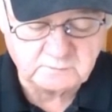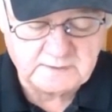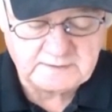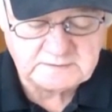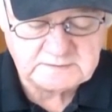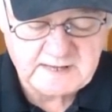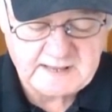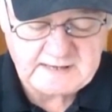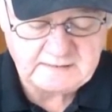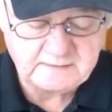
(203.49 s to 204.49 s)
race
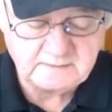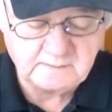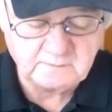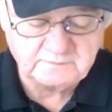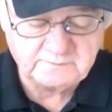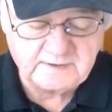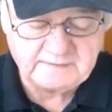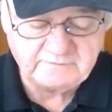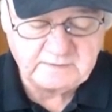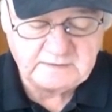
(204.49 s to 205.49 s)
8, number
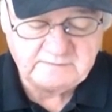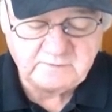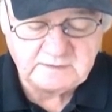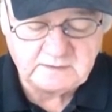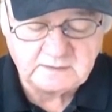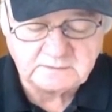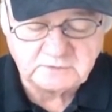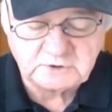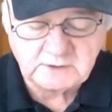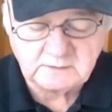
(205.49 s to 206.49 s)
5, Evening
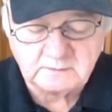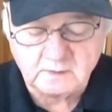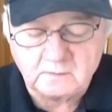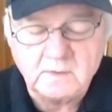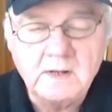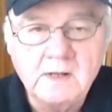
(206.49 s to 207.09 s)
Concerto,